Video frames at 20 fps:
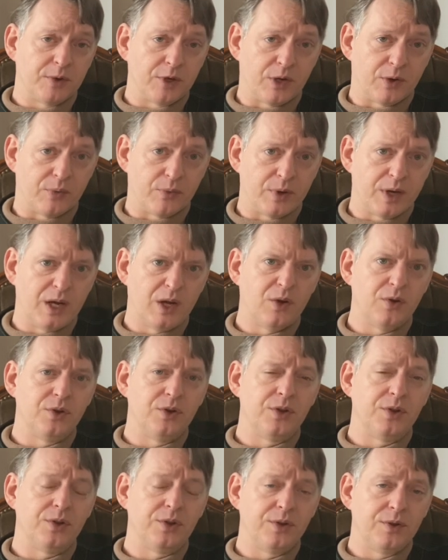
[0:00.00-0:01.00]
around
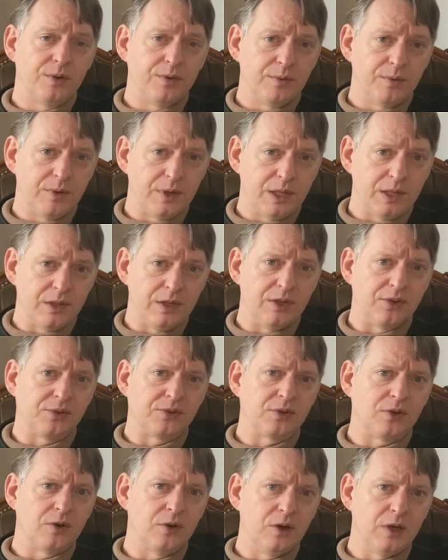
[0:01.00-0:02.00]
this
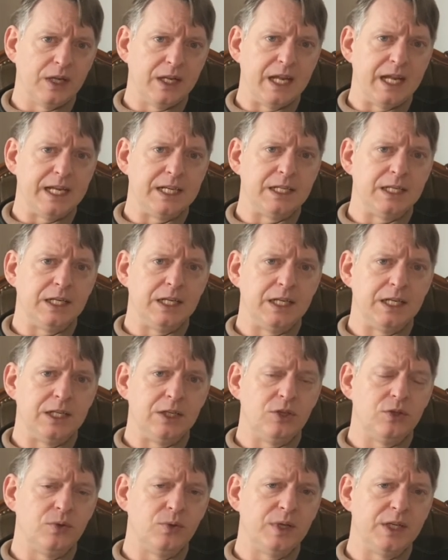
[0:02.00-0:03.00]
early
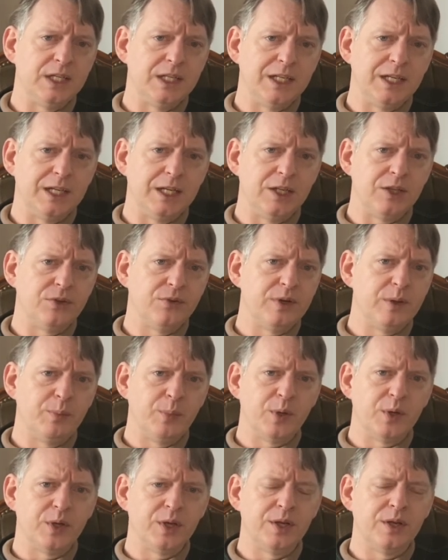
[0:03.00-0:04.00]
1882, 1883
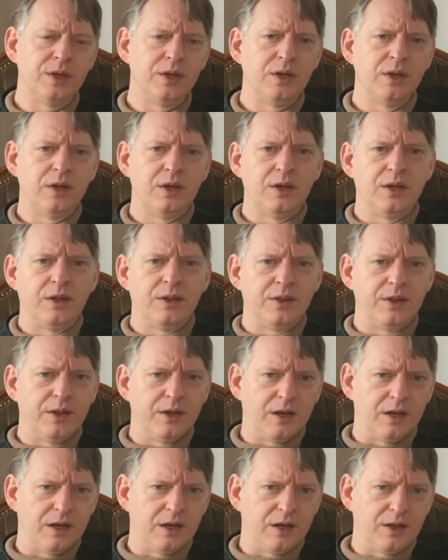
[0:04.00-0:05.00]
period,
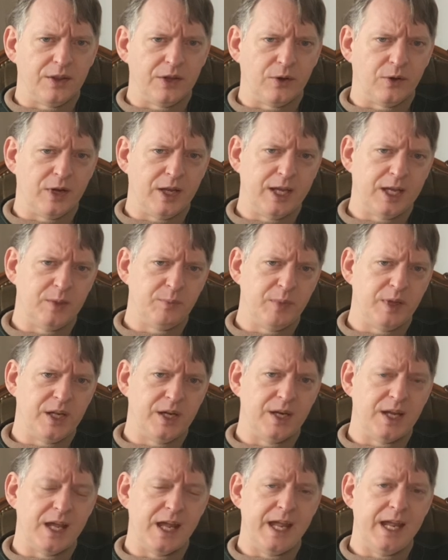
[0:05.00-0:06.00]
uh, there had
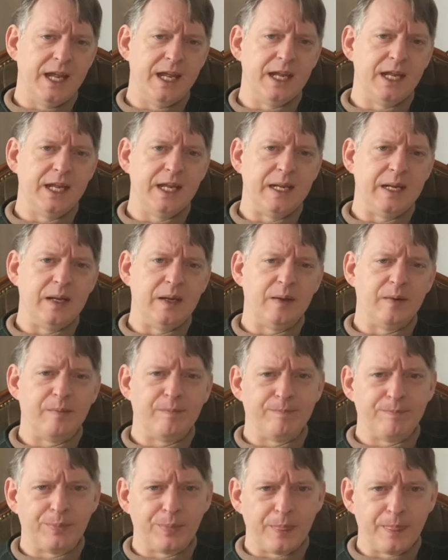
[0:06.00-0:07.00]
been a,
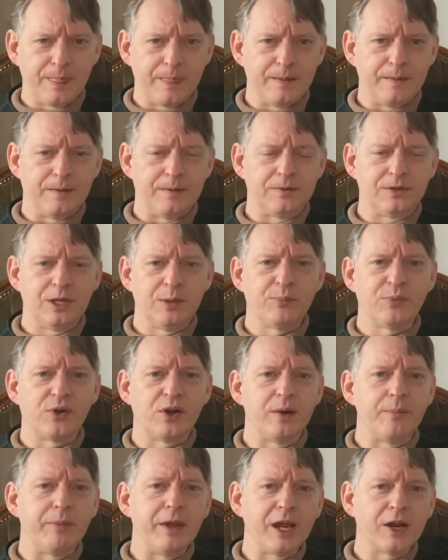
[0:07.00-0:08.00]
a,
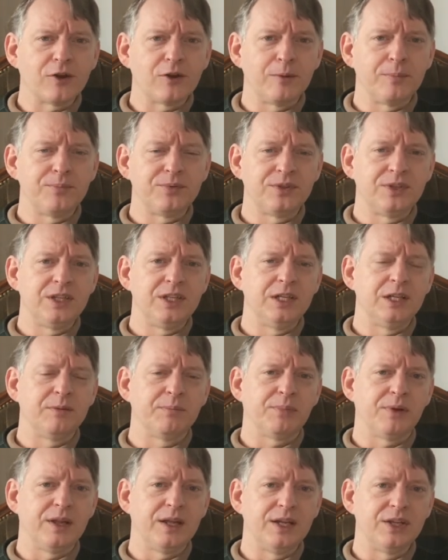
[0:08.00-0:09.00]
temporary bankruptcy in
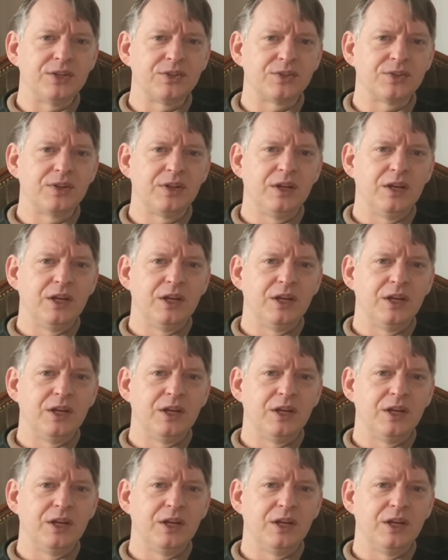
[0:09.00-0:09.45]
place.